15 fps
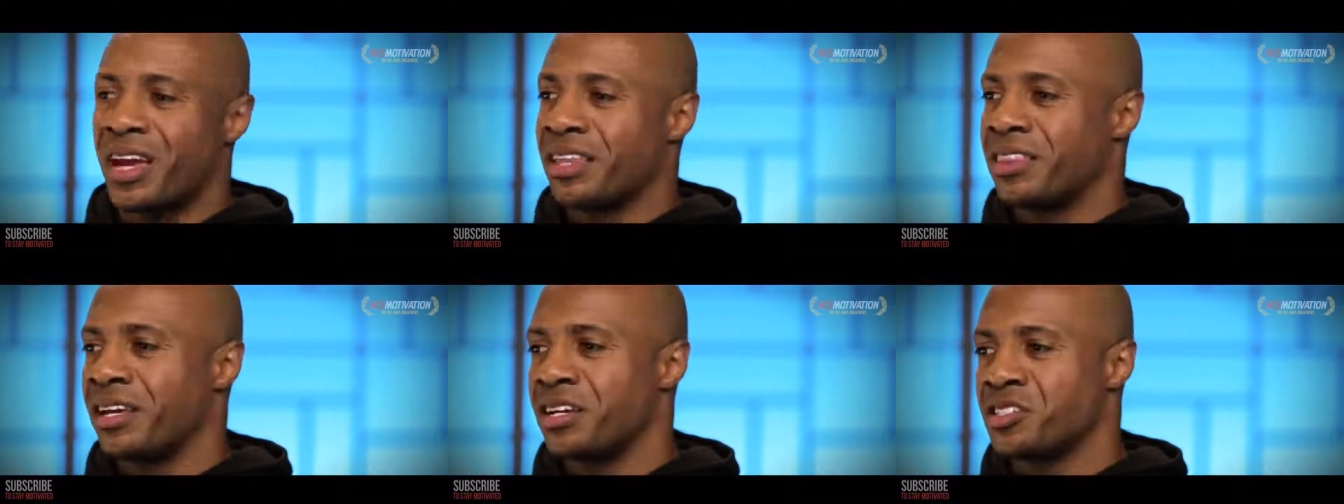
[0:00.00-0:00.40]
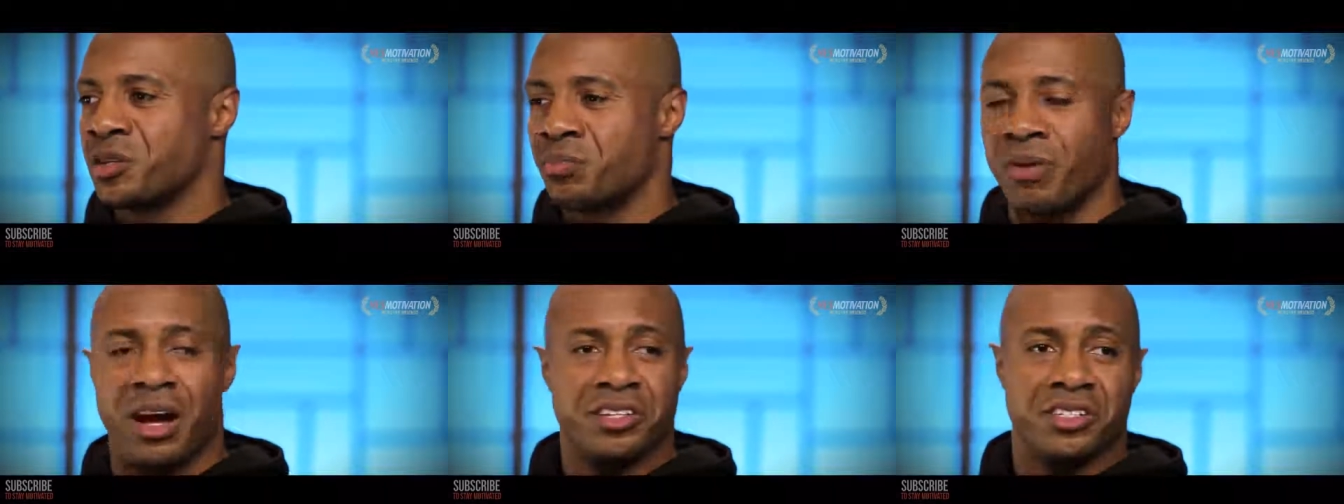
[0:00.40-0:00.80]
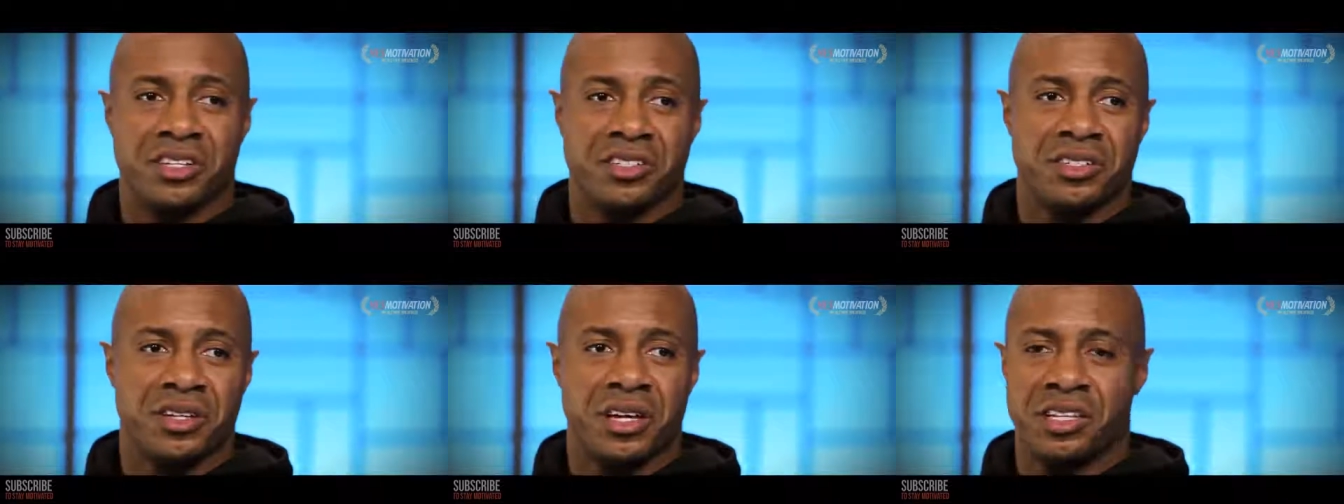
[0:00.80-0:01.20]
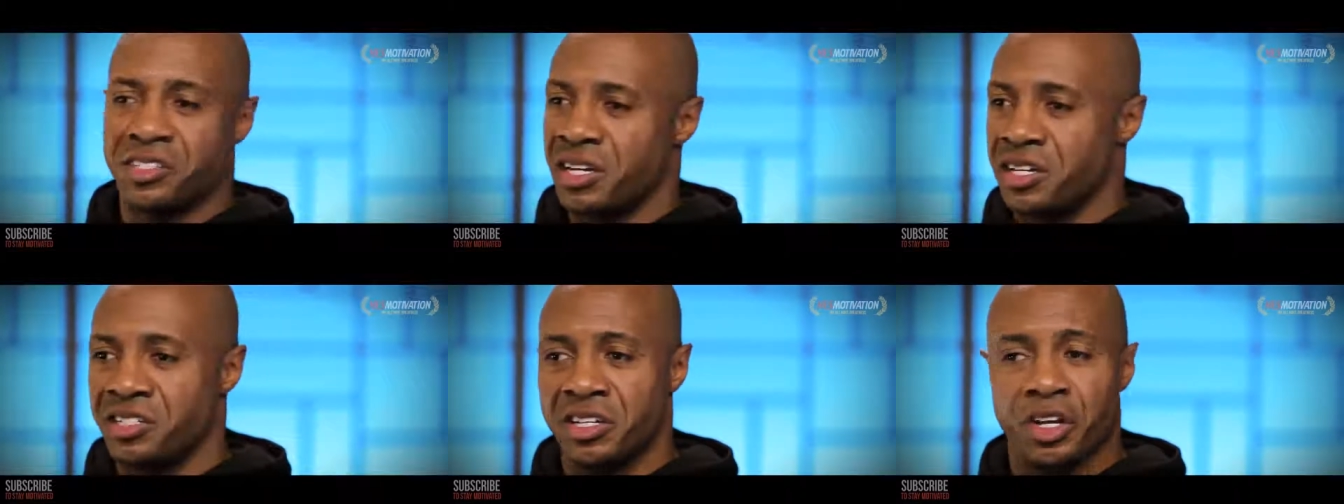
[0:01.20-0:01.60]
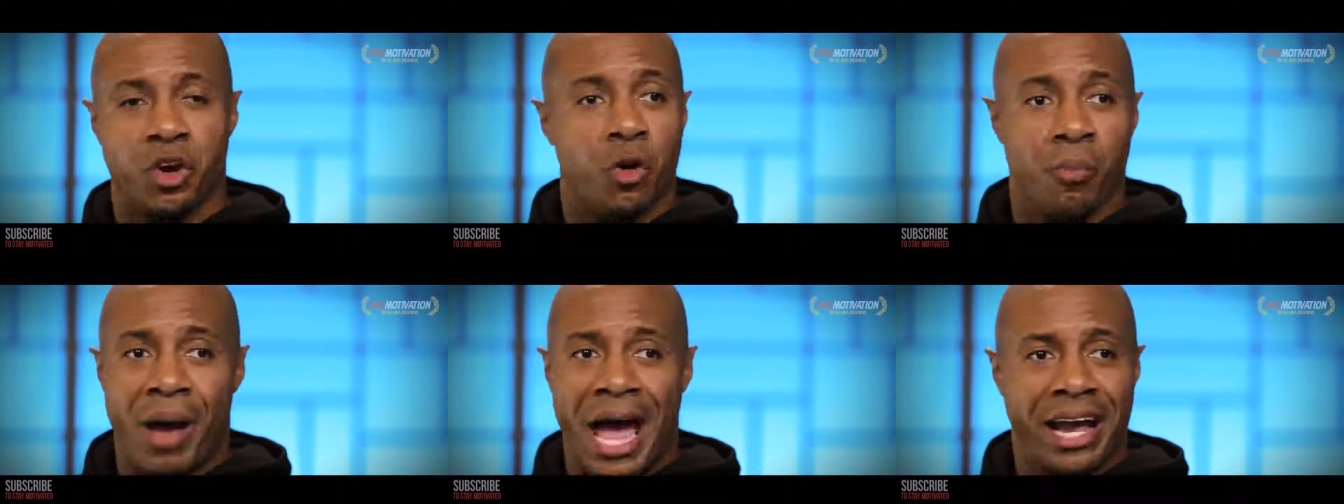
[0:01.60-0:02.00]
I think it's a process. It's easy to
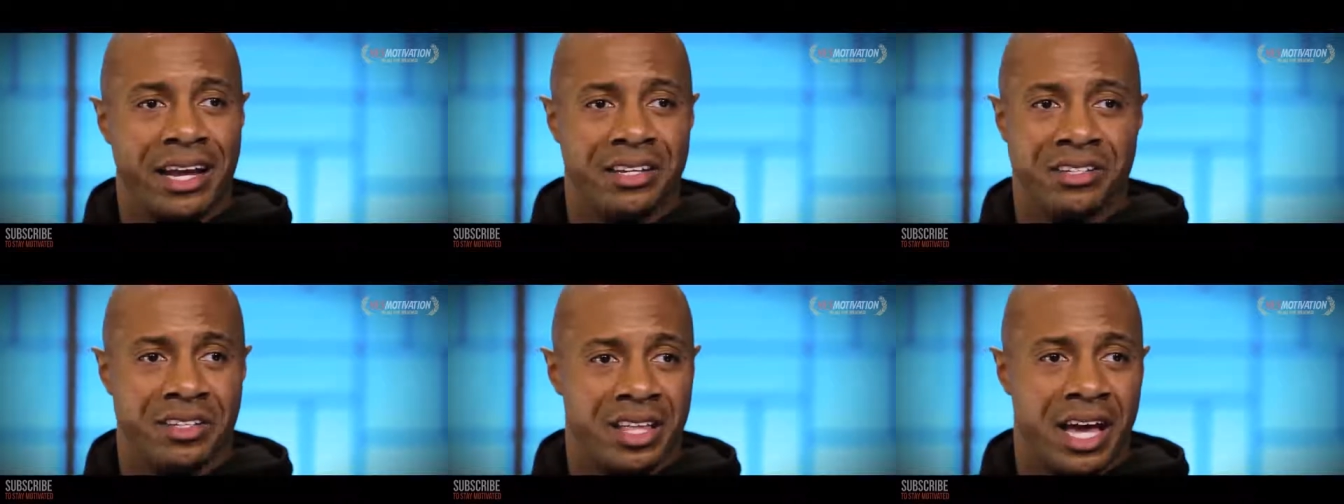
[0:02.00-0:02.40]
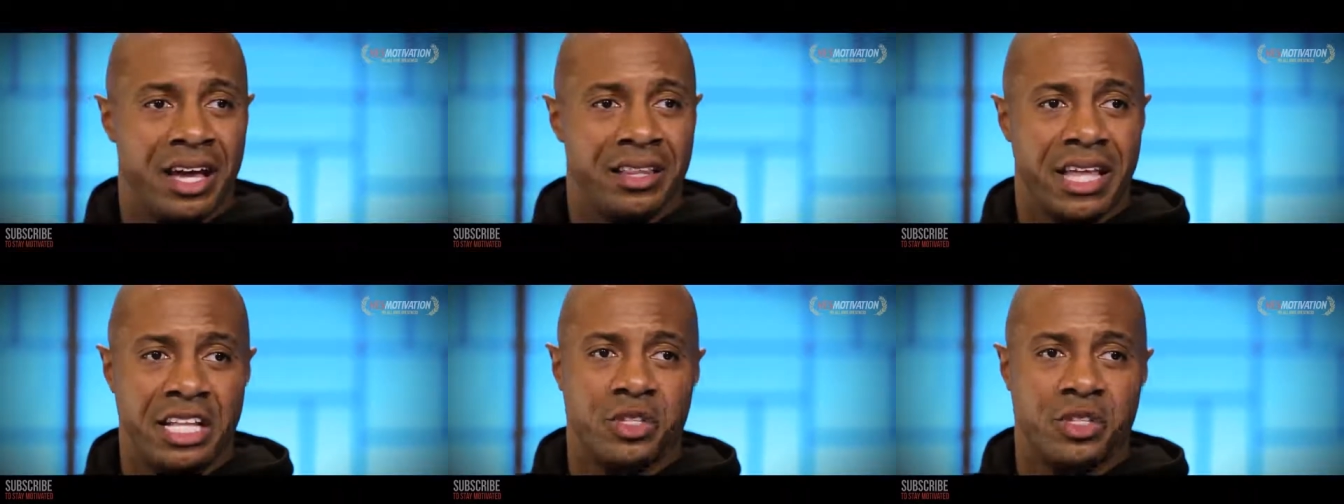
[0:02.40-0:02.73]
go back into that.